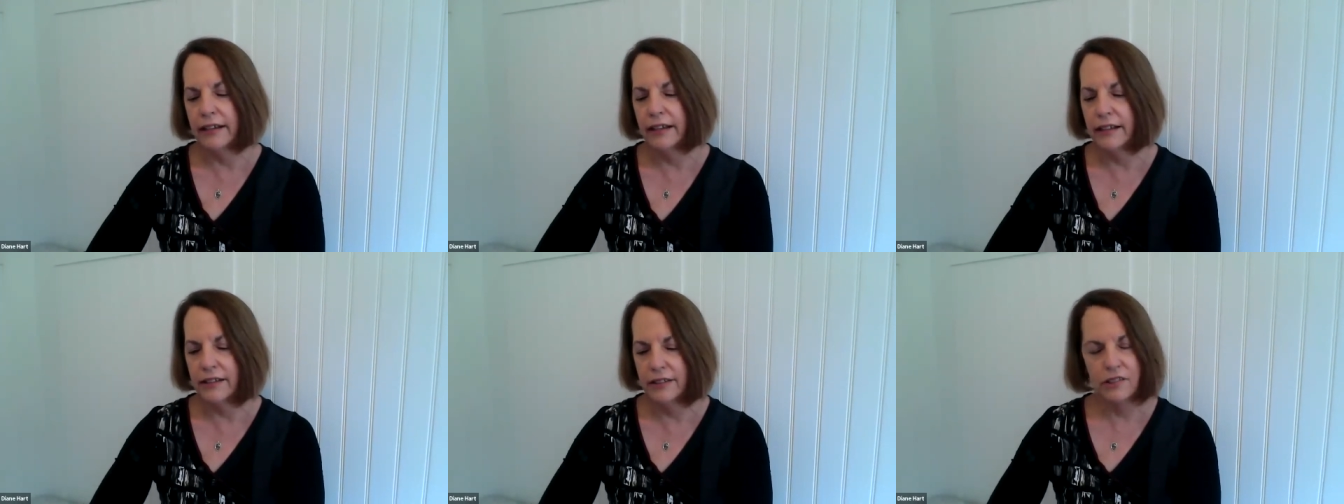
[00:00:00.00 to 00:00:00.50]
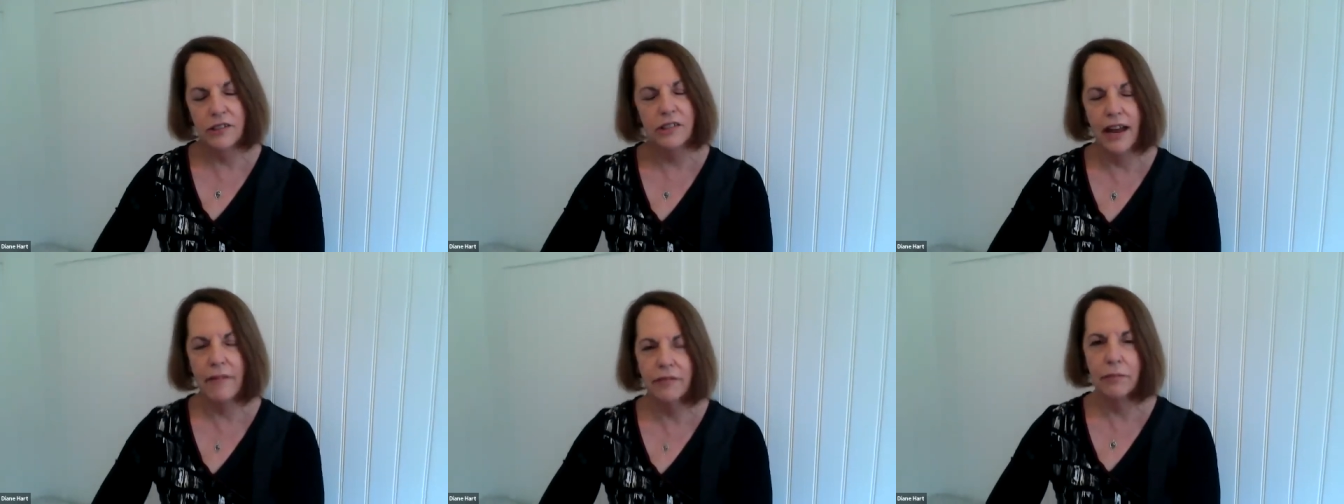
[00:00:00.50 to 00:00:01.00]
And in
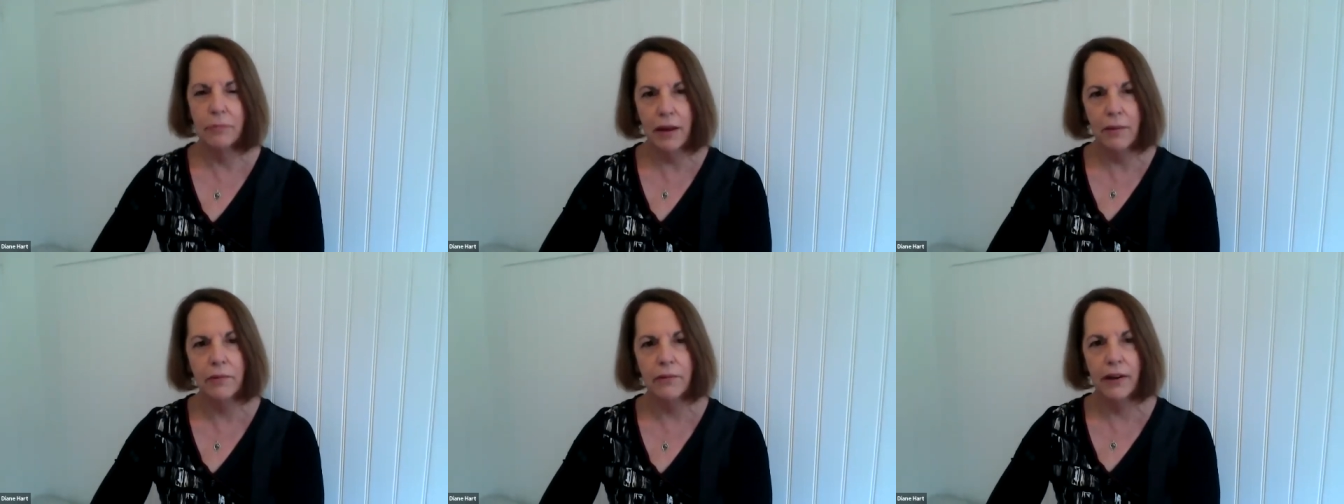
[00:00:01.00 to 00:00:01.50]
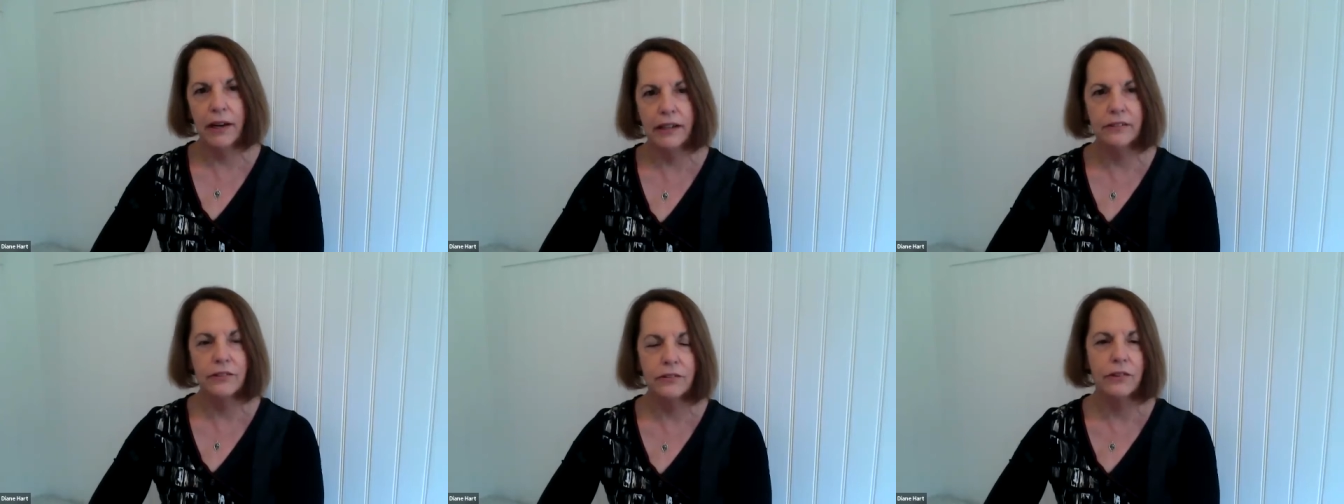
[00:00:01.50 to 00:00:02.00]
addition to having paper
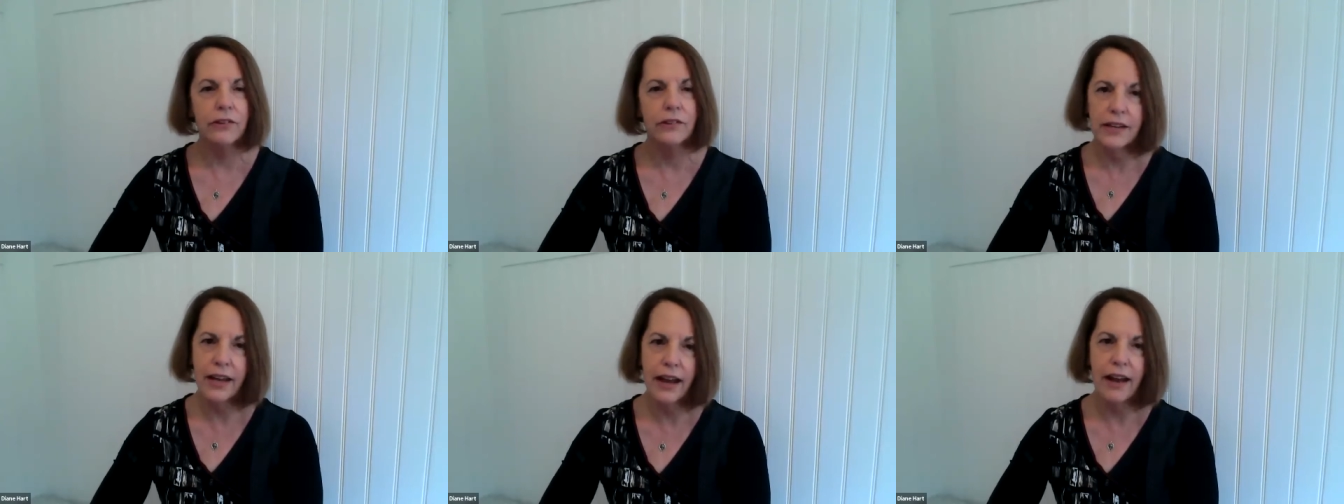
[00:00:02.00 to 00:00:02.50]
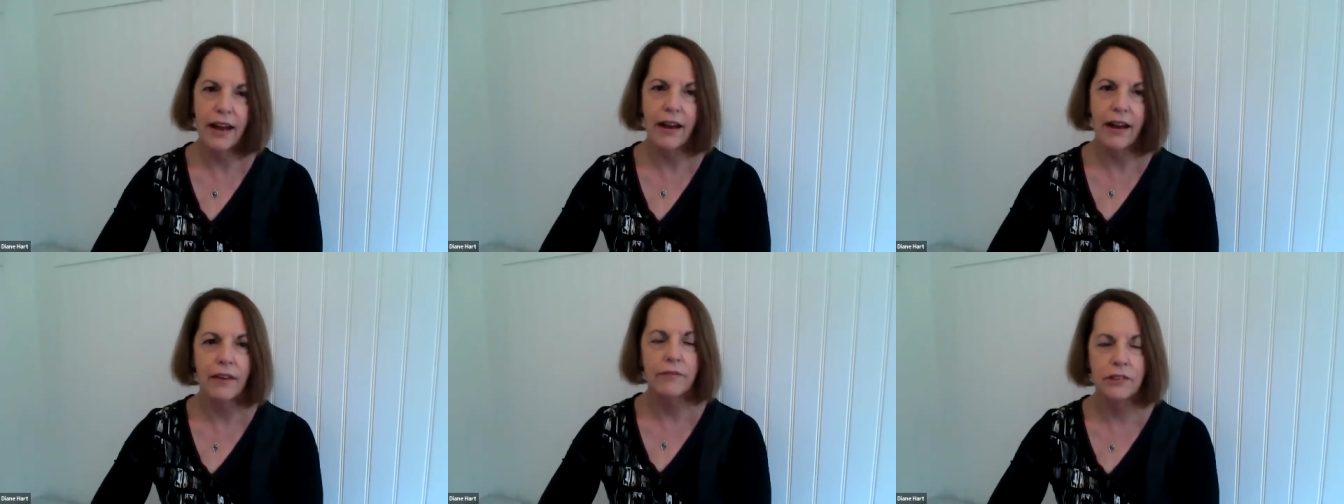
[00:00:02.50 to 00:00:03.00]
records, of course,
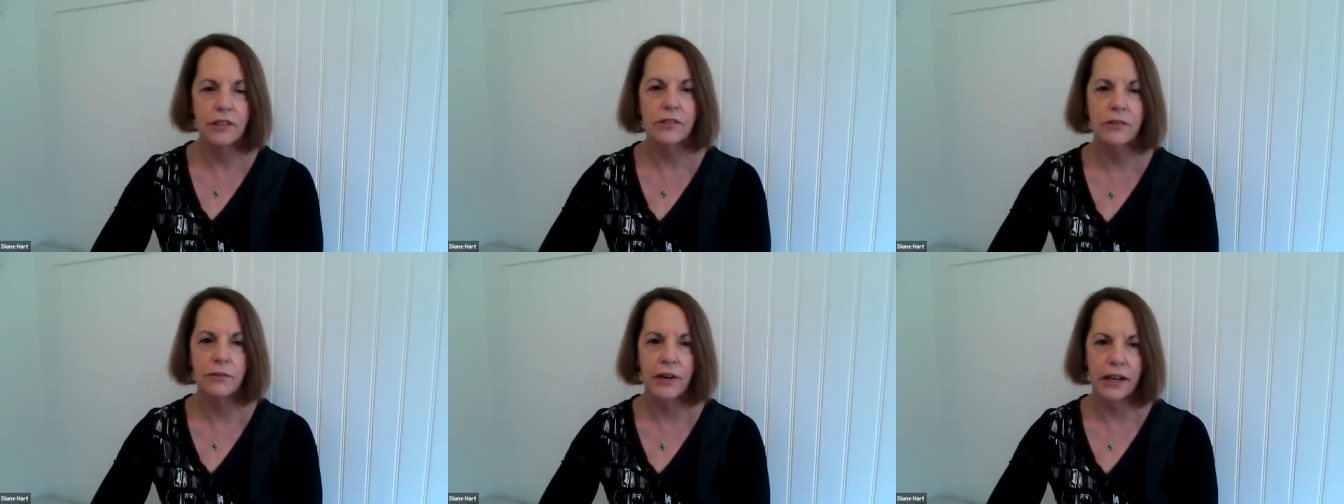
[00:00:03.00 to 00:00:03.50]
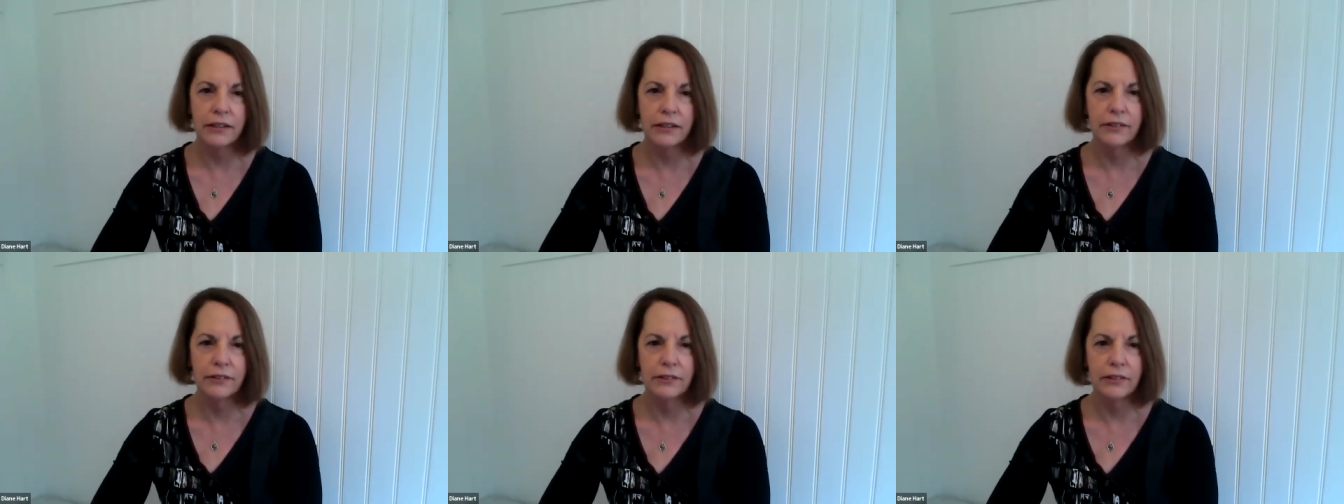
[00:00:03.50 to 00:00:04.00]
now we have digital
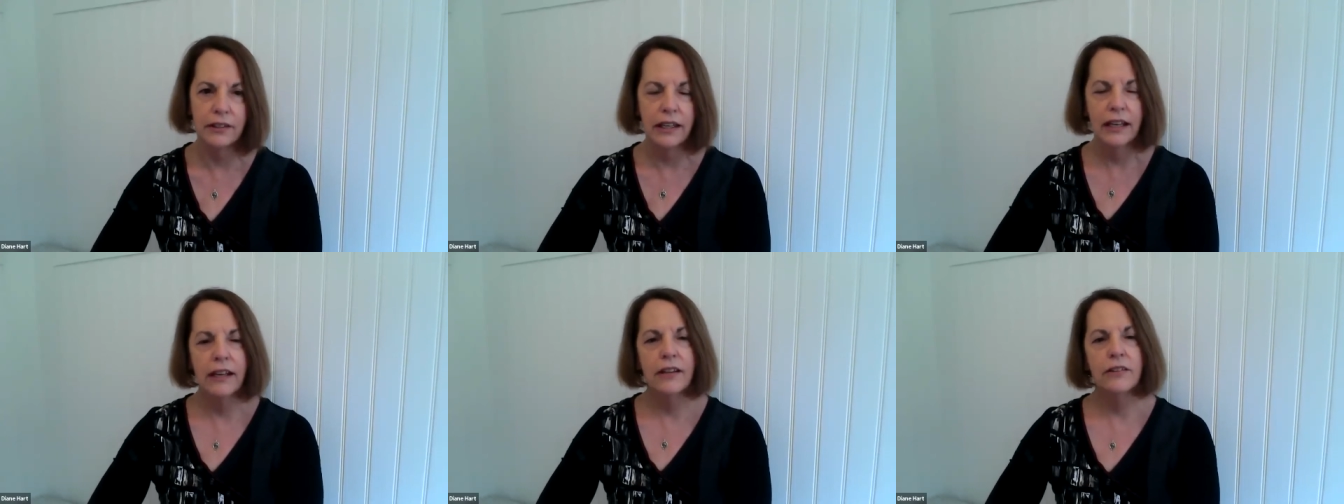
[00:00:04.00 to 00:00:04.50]
records.